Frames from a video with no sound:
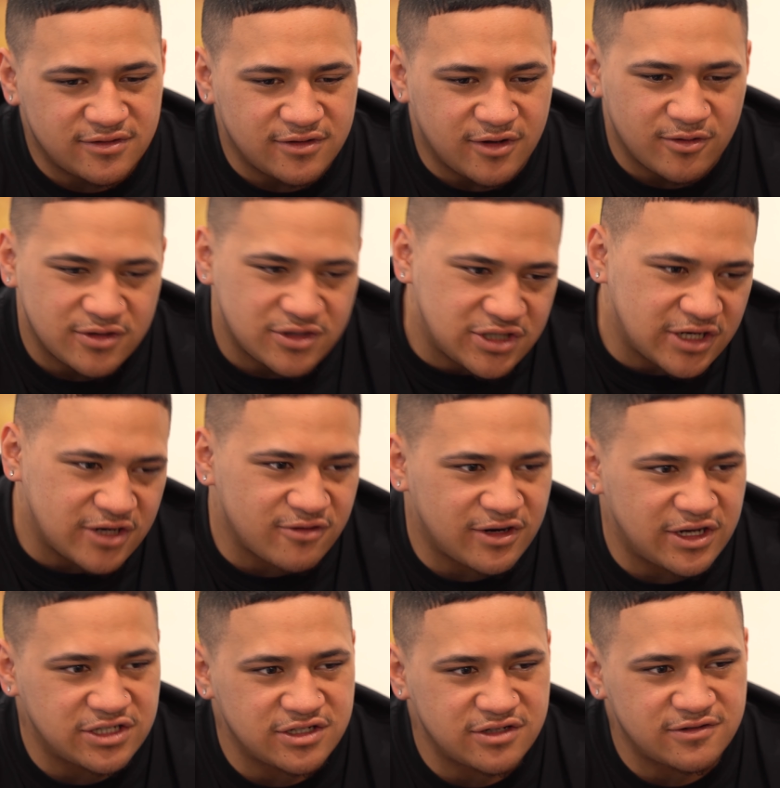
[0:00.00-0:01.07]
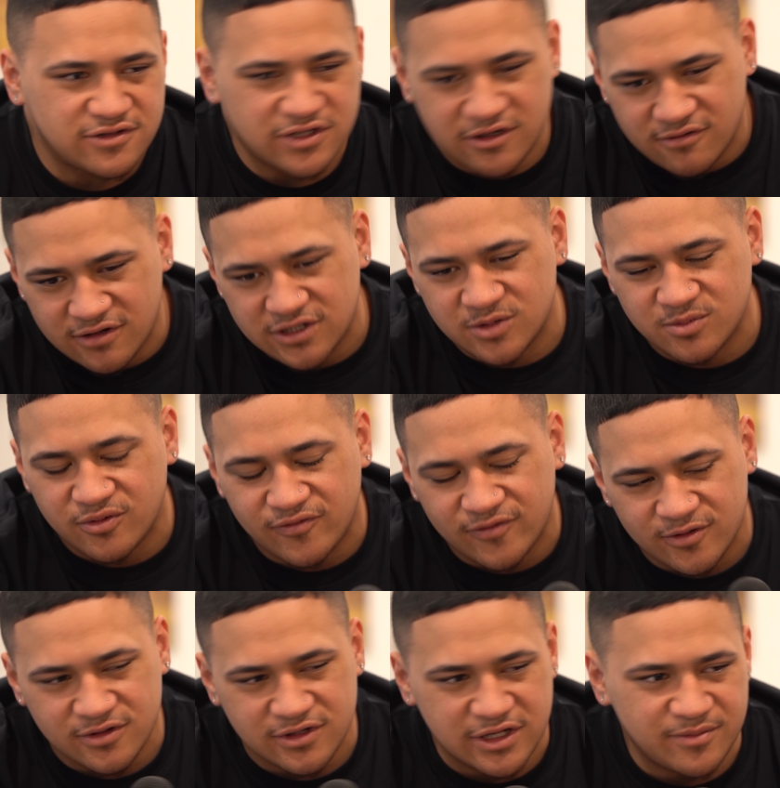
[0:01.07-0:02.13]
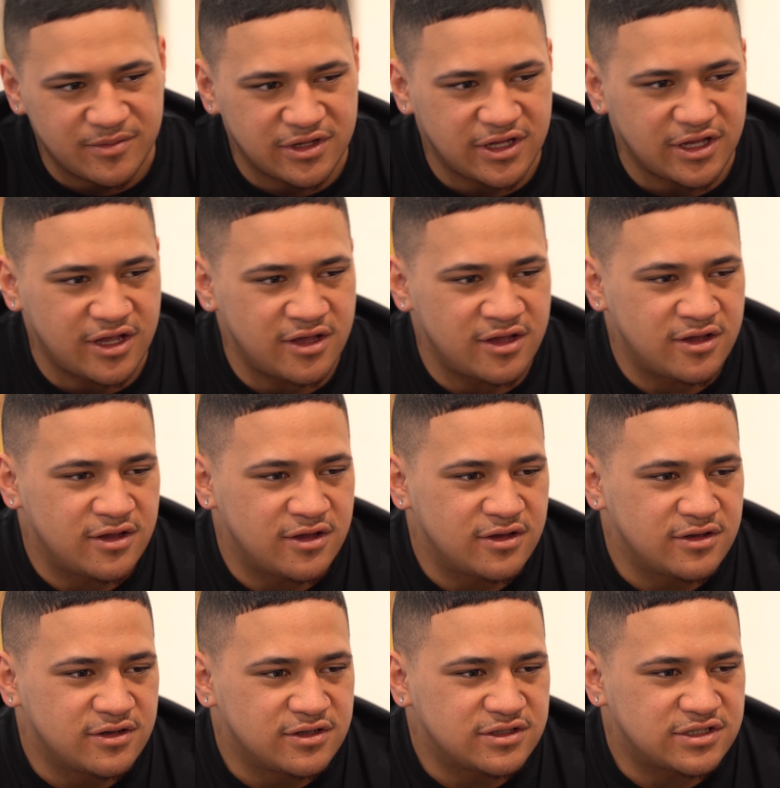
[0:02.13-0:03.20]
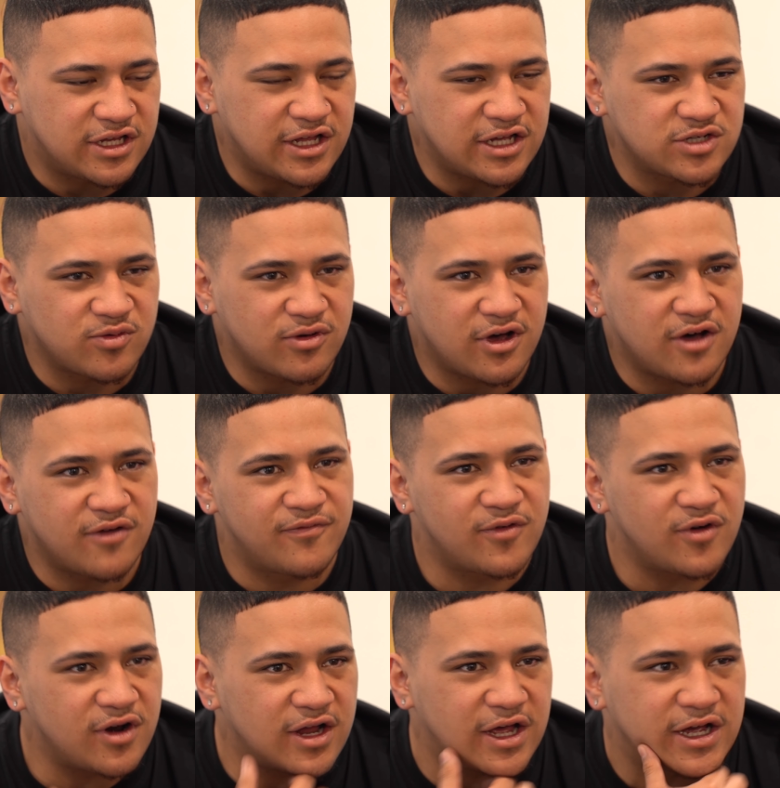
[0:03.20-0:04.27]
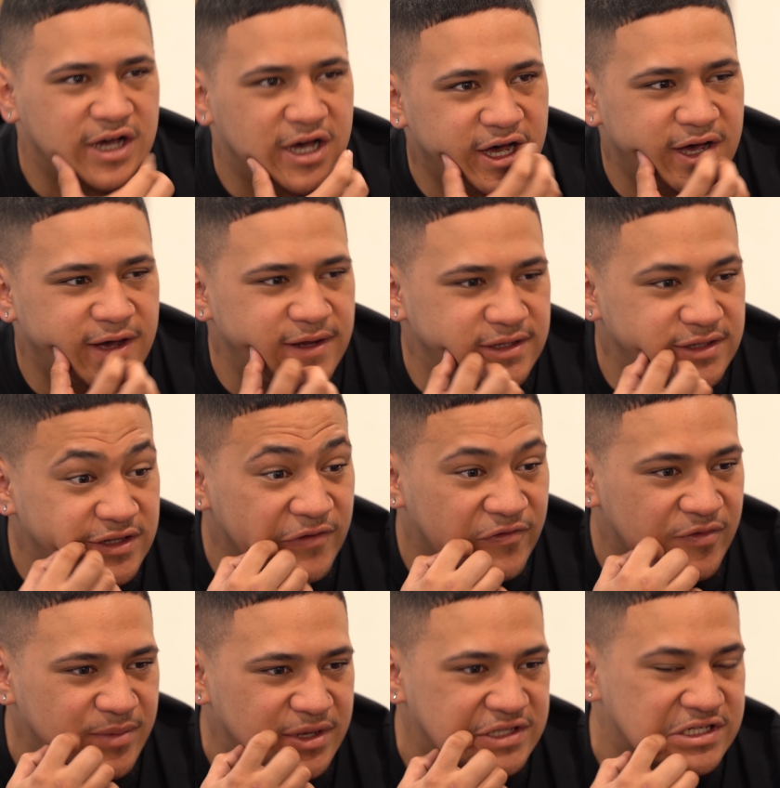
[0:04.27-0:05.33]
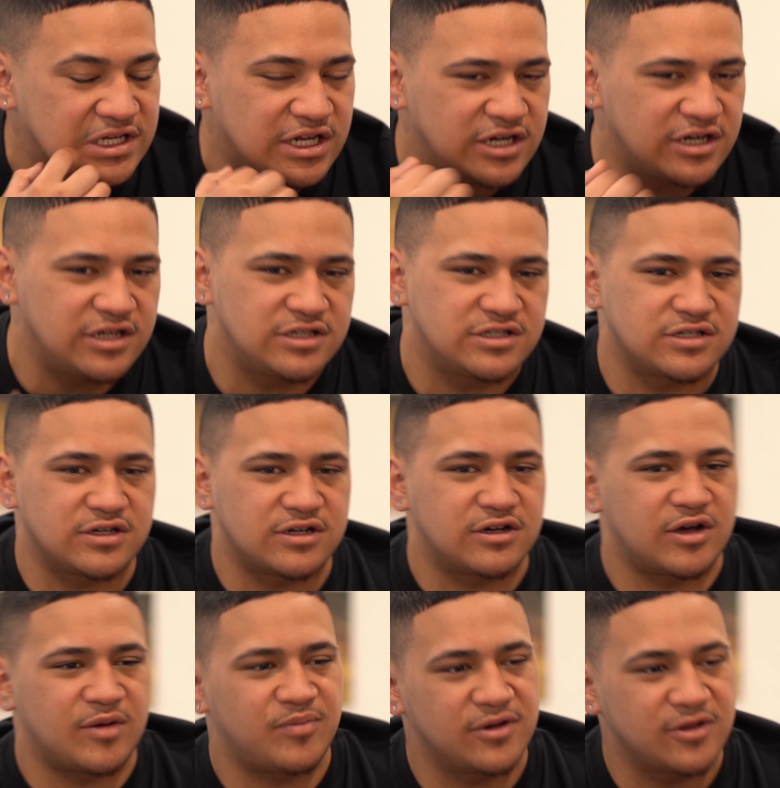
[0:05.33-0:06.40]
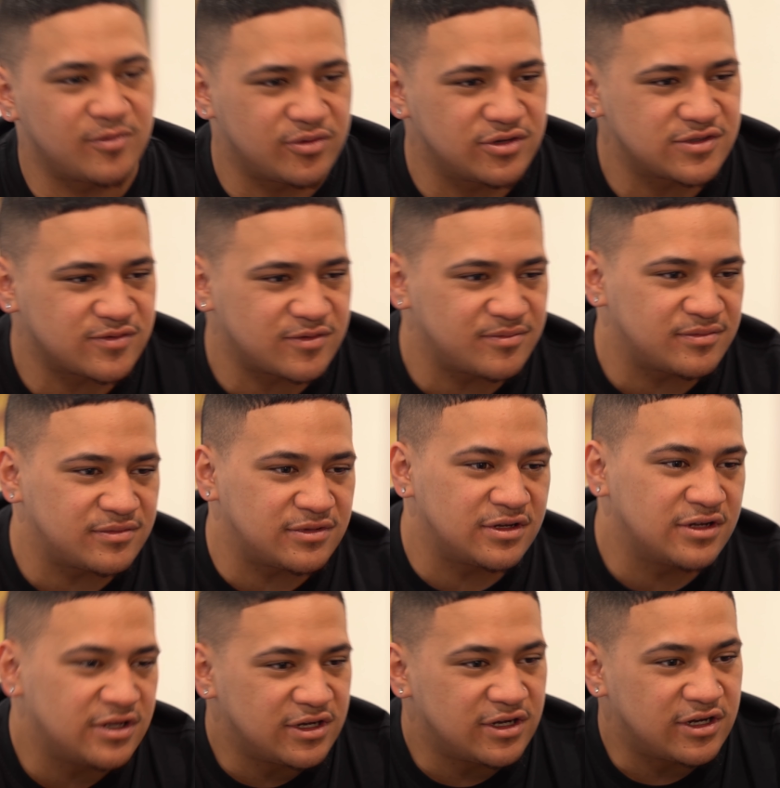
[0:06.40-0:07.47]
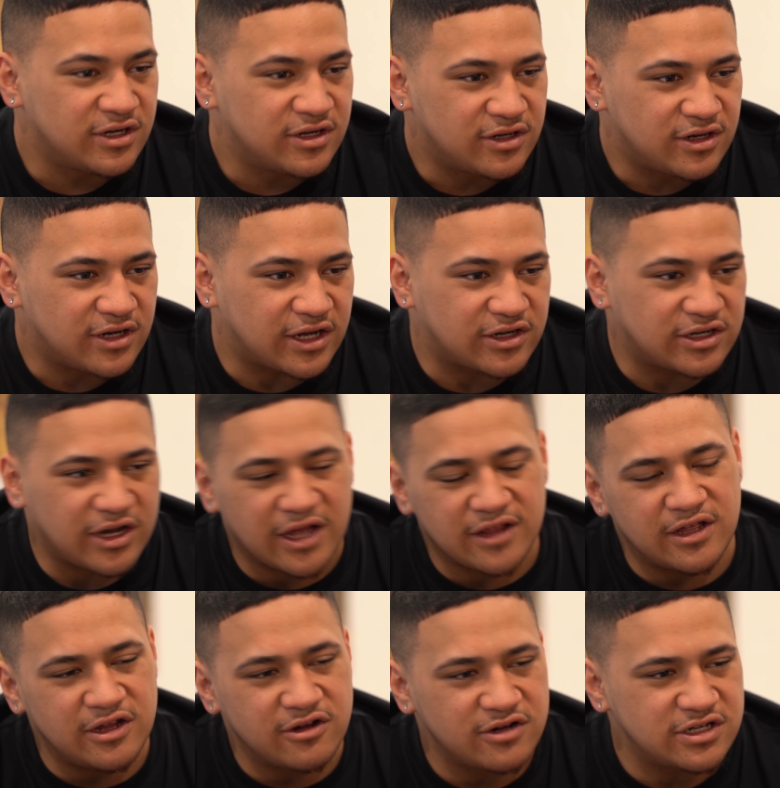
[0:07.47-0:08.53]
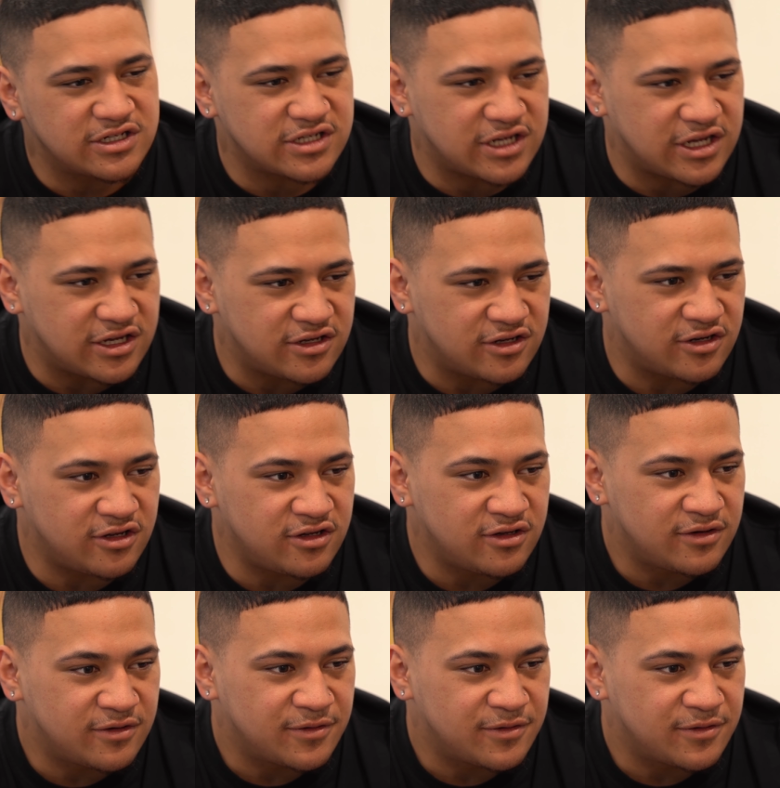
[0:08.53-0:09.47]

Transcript: older generation before them and that. So that's why I've got like a different mentality to a couple of the boys from like other areas and that. You know,